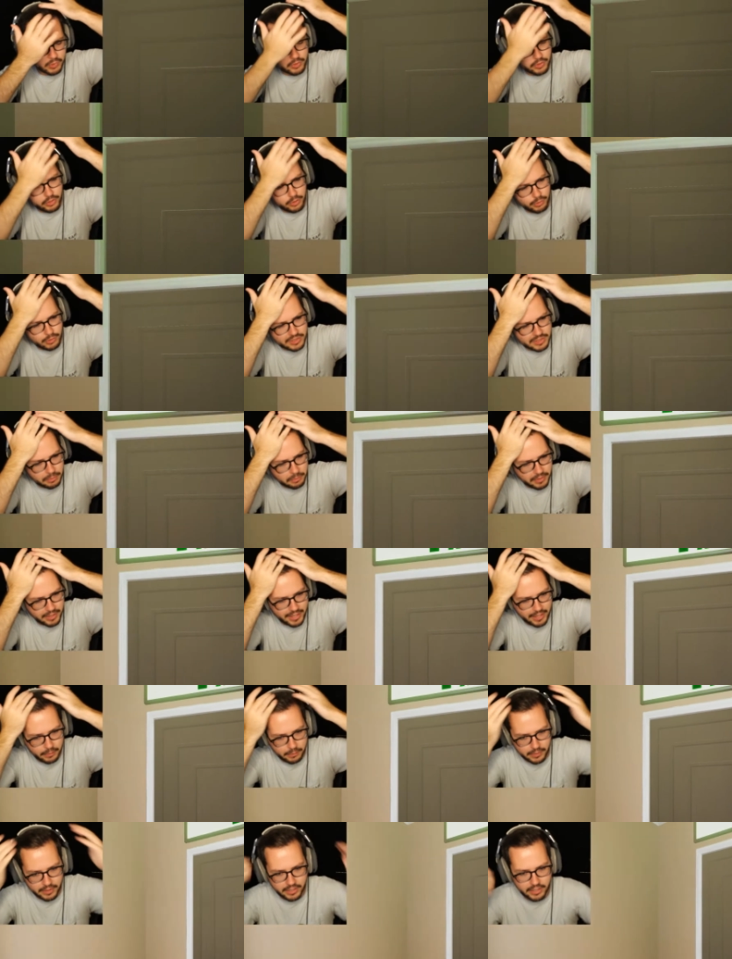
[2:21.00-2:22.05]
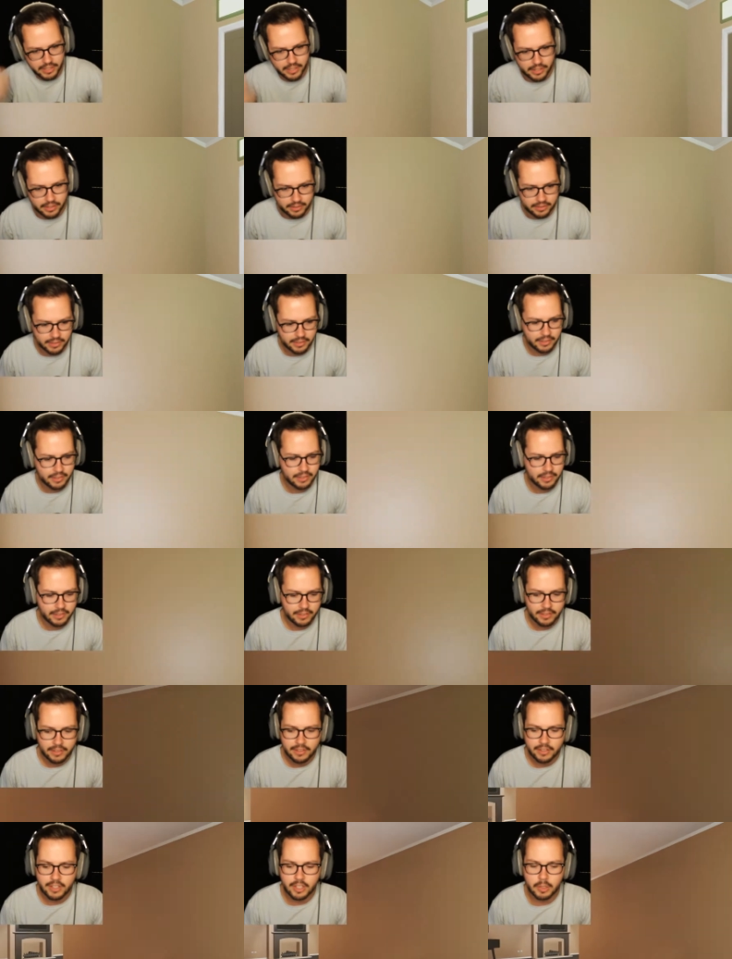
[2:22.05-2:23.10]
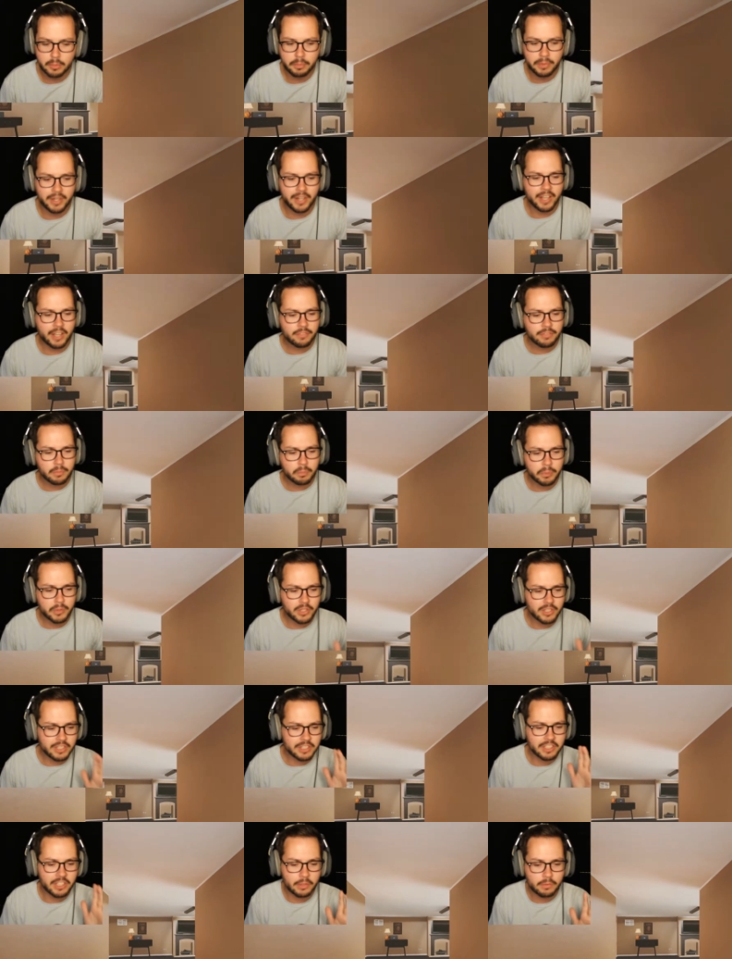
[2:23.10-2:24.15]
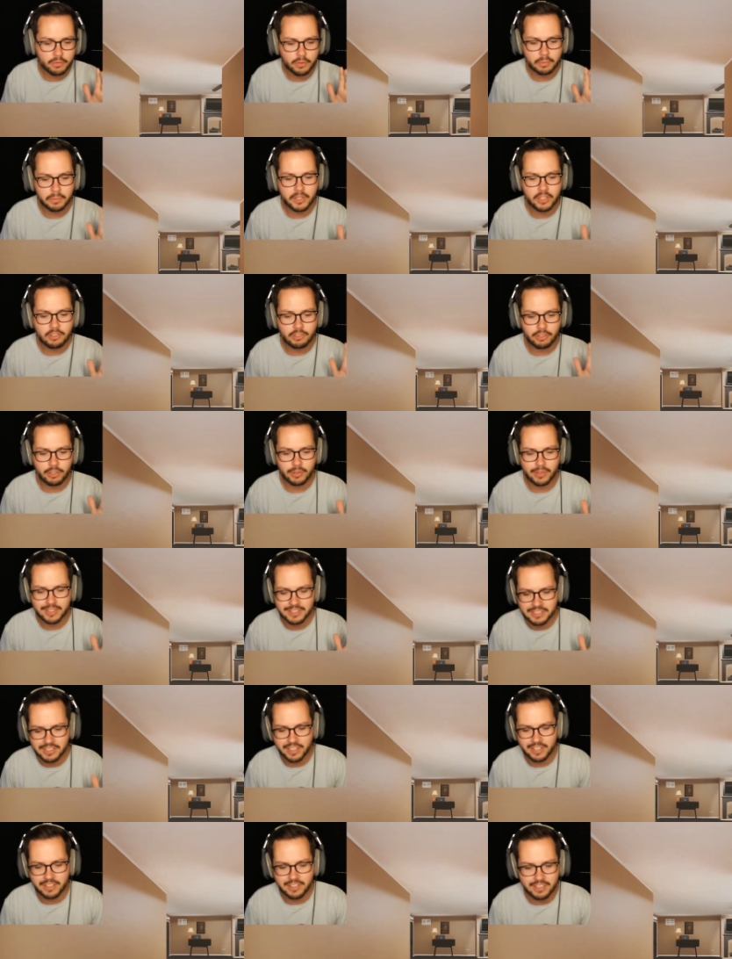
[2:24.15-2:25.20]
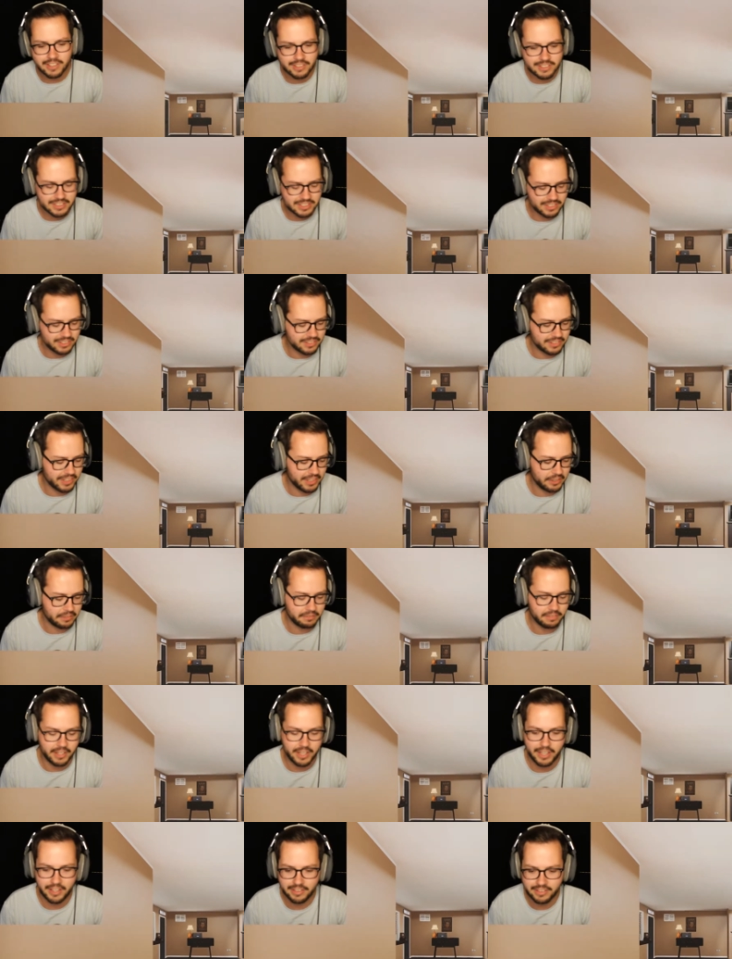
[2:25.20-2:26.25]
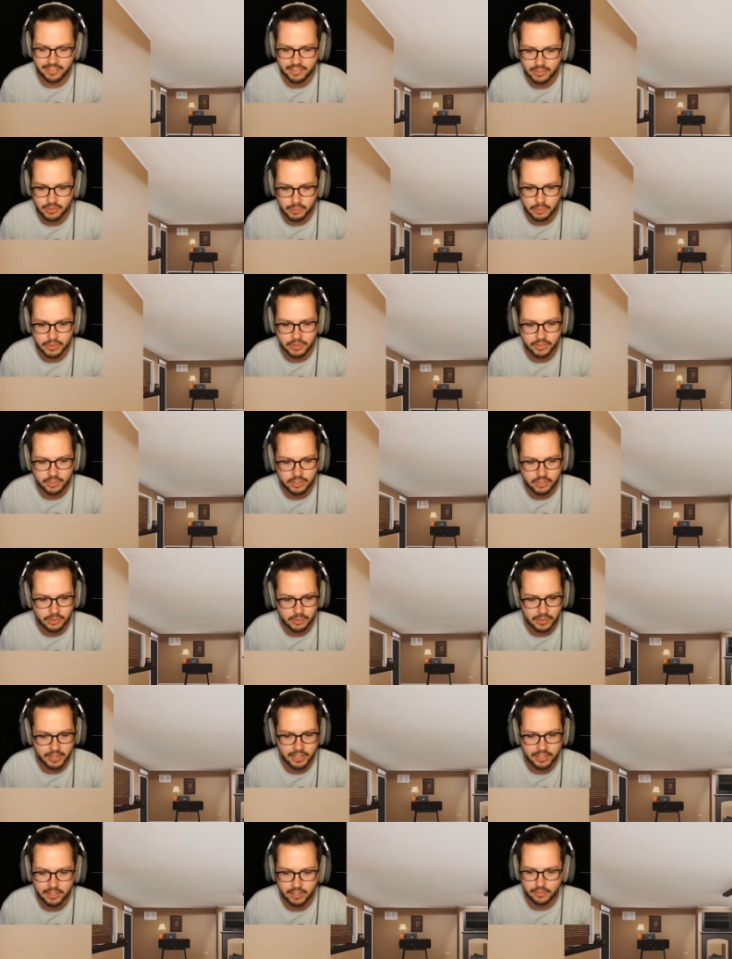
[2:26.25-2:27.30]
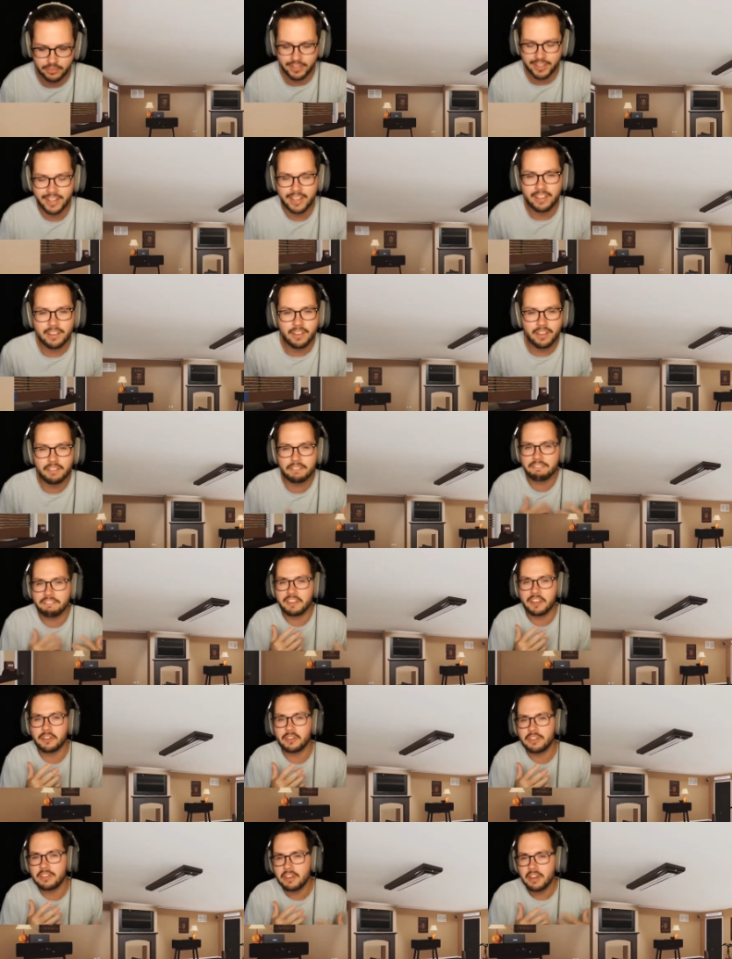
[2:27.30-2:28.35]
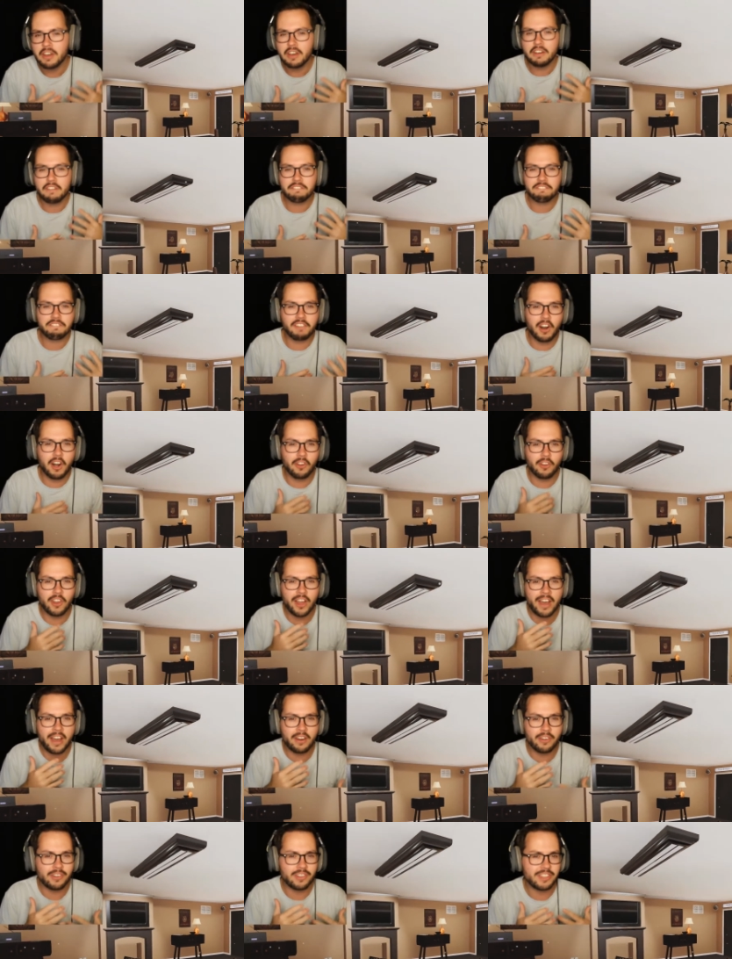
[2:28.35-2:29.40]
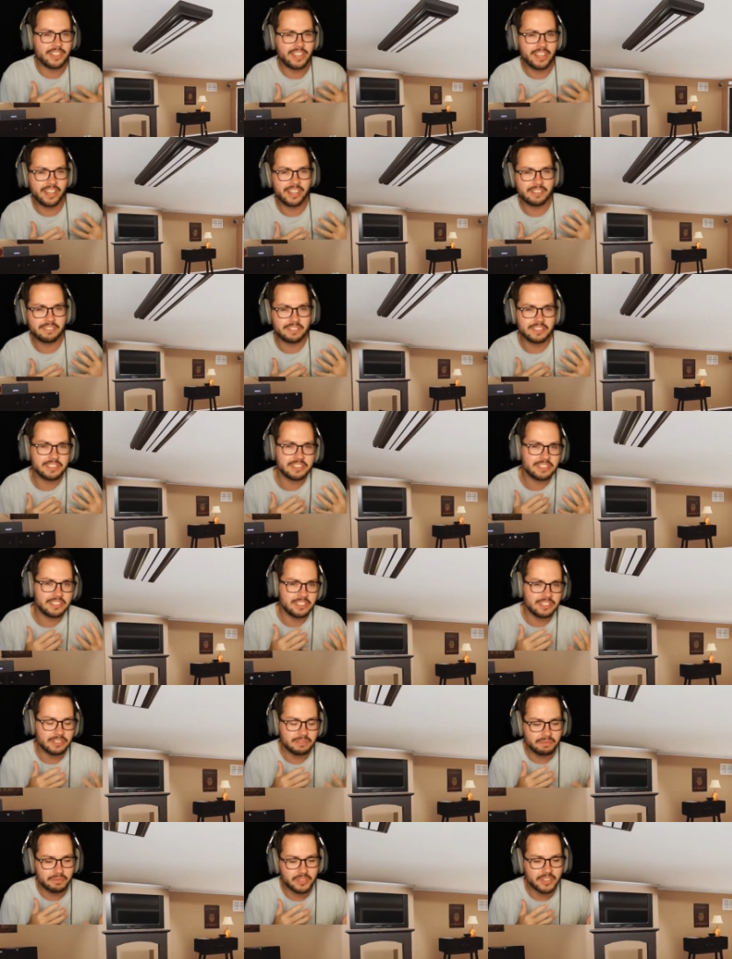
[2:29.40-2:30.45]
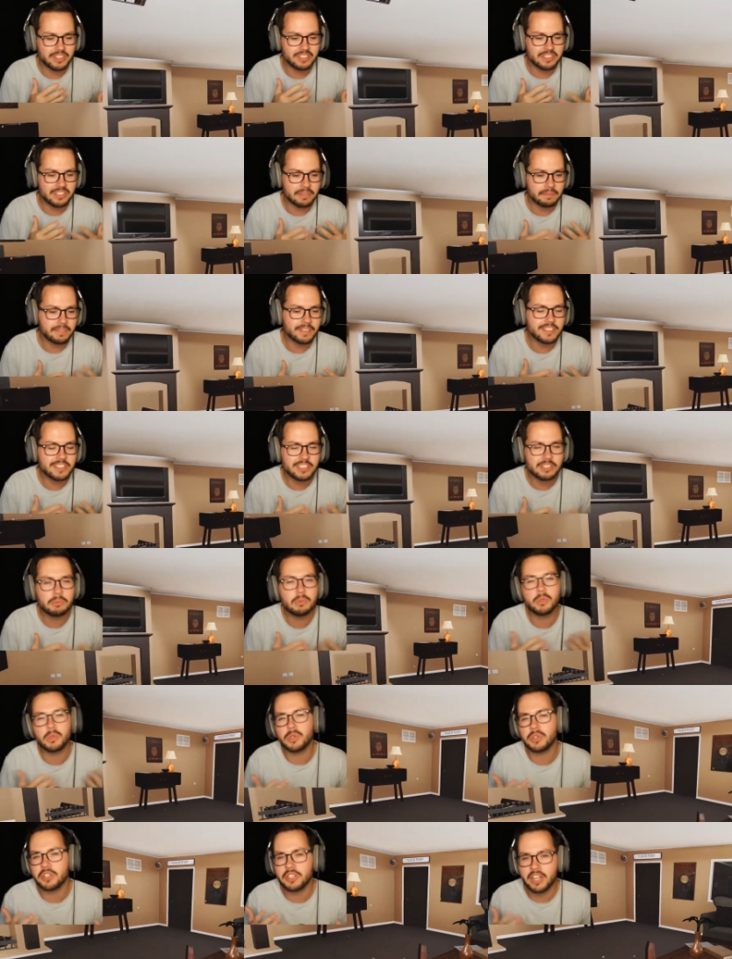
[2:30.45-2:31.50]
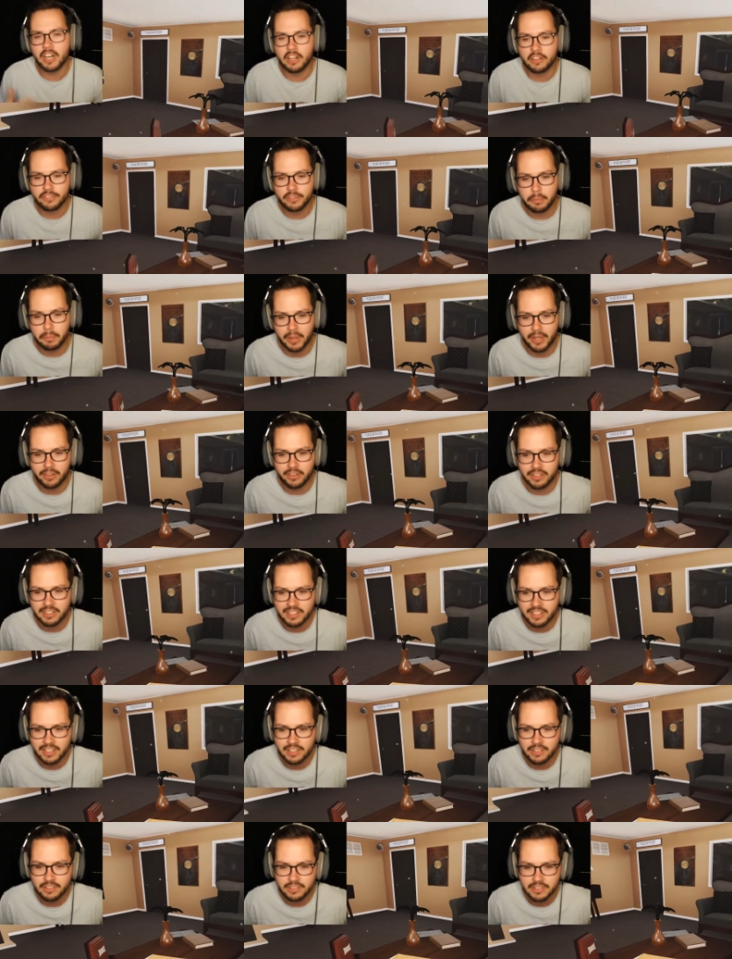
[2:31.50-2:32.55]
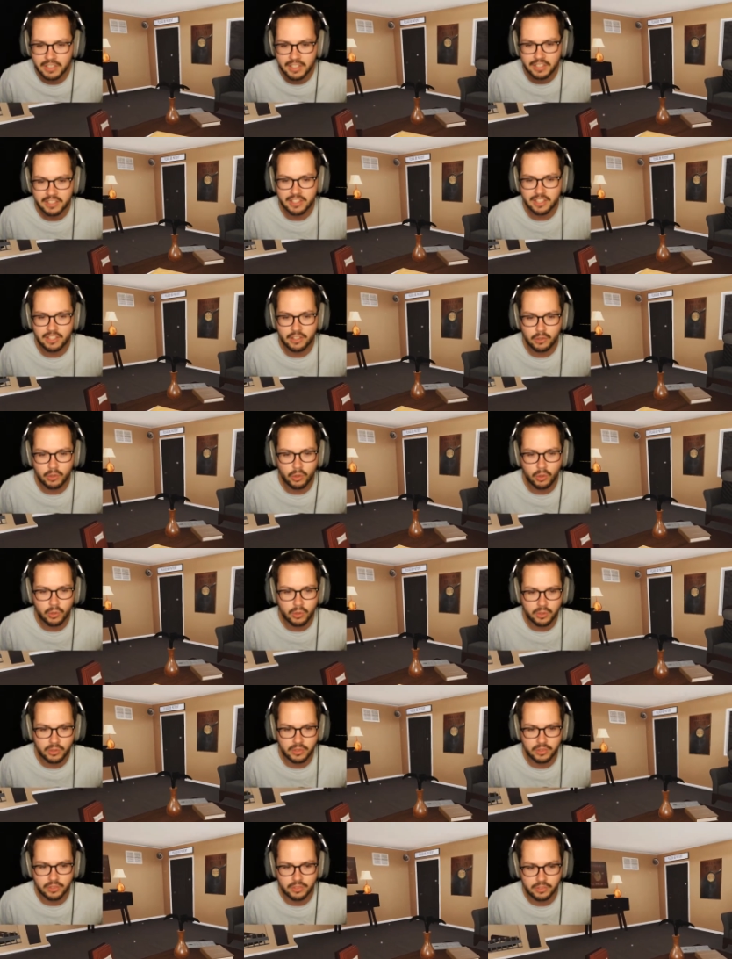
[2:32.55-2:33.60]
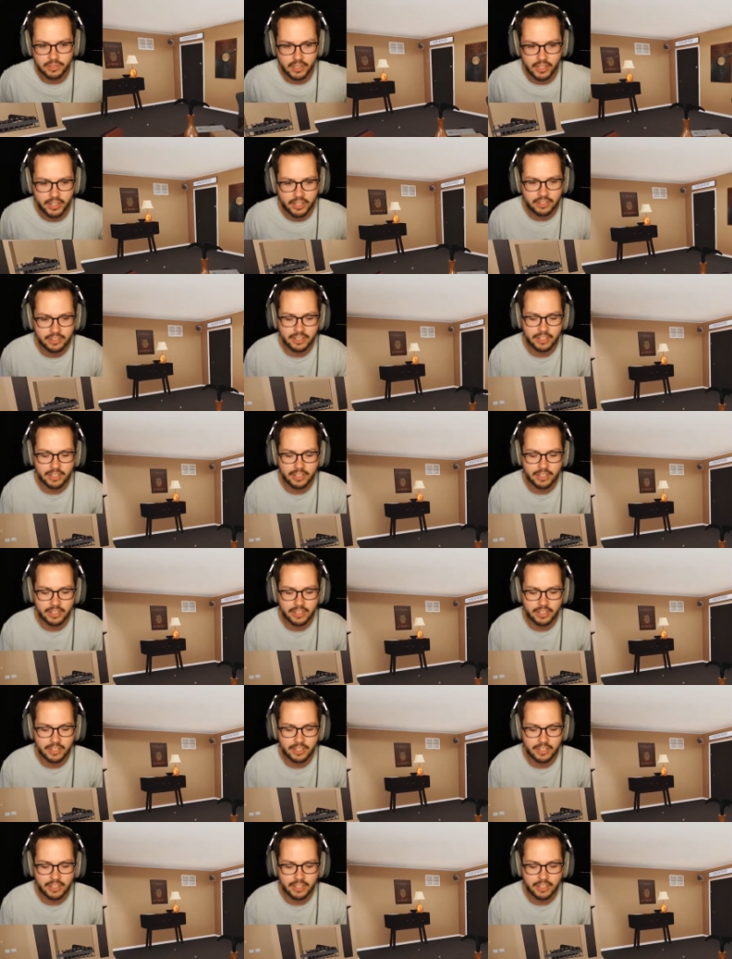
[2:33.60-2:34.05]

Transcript: really use some of that right now. Alright, but I haven't played a game from Itchio that's got a cutscene like that. That's really creative. It had a very Fallout yet, you know, something seemed really off about it. Kind of kind of horror-like.